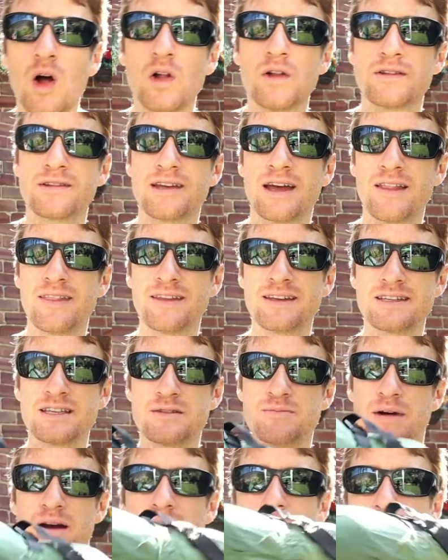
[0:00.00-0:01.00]
old tent. This
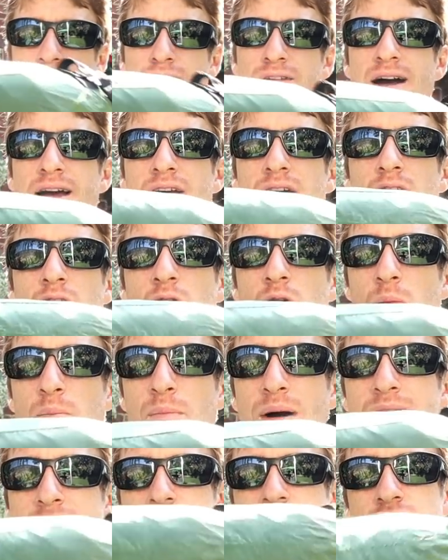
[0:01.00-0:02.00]
is my Vango
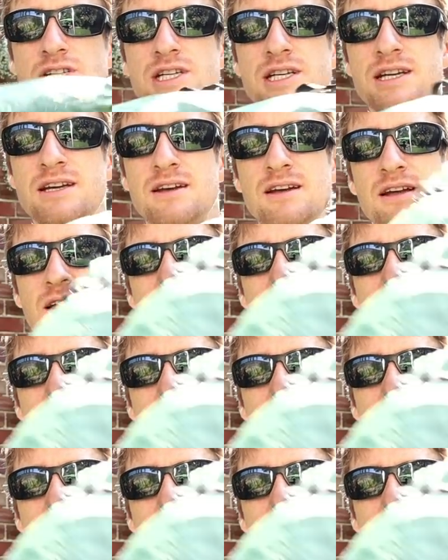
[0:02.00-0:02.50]
Banshee.